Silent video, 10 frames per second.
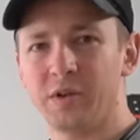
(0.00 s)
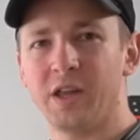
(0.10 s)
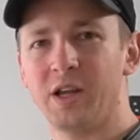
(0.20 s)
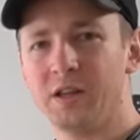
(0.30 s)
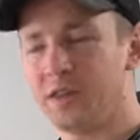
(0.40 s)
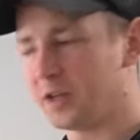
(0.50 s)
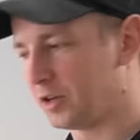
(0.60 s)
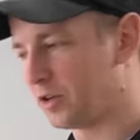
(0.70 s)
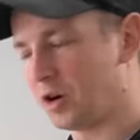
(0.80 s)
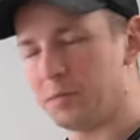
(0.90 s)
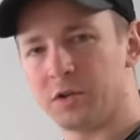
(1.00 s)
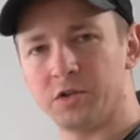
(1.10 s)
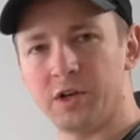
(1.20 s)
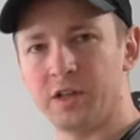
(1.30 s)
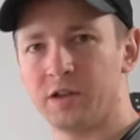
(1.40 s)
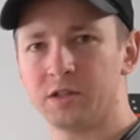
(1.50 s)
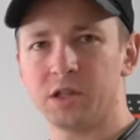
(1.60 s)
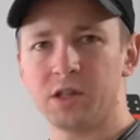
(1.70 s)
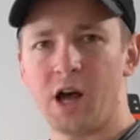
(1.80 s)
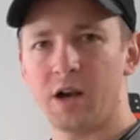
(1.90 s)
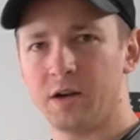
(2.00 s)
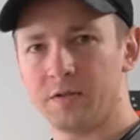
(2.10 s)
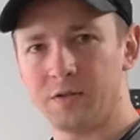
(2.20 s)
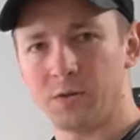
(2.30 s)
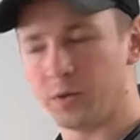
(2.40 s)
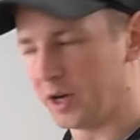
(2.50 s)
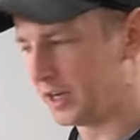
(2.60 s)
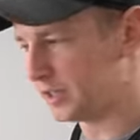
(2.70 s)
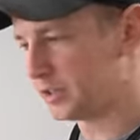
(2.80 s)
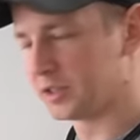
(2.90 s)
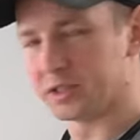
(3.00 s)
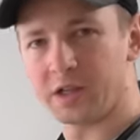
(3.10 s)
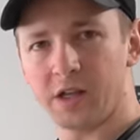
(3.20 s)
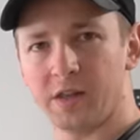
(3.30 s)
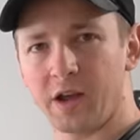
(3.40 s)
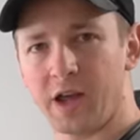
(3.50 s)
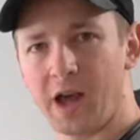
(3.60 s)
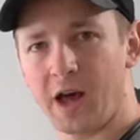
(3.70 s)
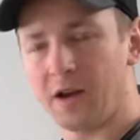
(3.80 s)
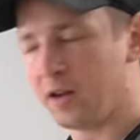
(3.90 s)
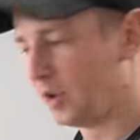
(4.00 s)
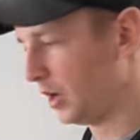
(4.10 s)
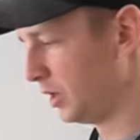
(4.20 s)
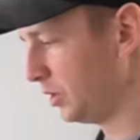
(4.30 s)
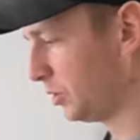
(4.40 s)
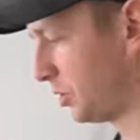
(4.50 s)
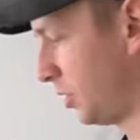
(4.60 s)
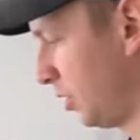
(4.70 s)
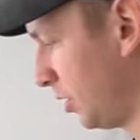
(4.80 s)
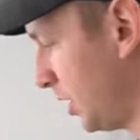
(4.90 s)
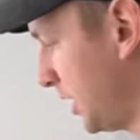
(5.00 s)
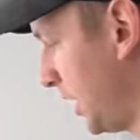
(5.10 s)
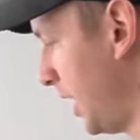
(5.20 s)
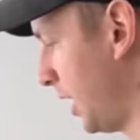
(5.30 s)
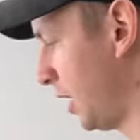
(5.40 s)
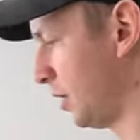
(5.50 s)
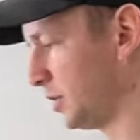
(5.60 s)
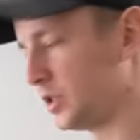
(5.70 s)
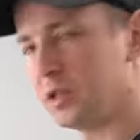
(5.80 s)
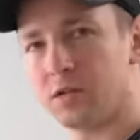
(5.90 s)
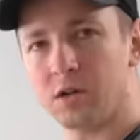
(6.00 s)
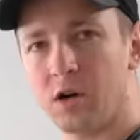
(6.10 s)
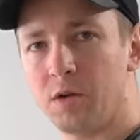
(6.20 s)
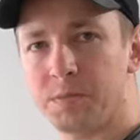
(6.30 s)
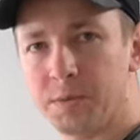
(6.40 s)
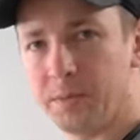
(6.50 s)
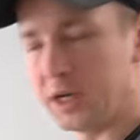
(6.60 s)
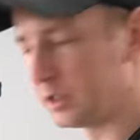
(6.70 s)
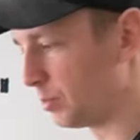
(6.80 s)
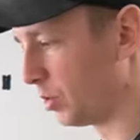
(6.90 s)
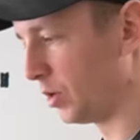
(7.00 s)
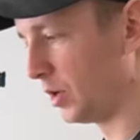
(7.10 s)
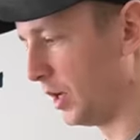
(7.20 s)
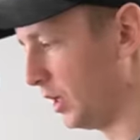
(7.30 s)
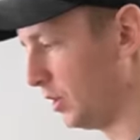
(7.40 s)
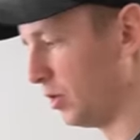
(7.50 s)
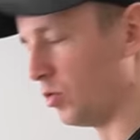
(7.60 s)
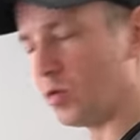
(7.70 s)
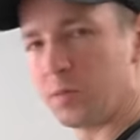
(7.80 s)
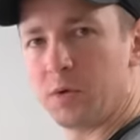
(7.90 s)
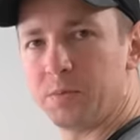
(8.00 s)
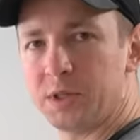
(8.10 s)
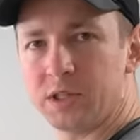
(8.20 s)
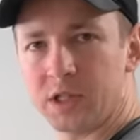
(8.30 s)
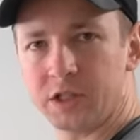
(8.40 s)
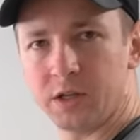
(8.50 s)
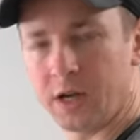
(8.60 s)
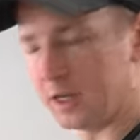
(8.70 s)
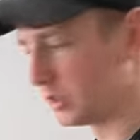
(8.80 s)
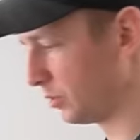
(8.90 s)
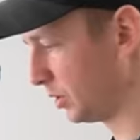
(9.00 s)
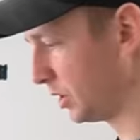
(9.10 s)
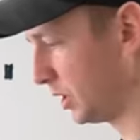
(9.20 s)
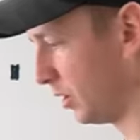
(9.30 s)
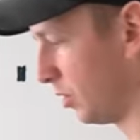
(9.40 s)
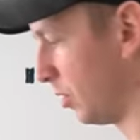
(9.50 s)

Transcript: with anything in carpentry, there's a lot of different ways to skin the cat. And you certainly can still cope the baseboard in the normal position as it would sit on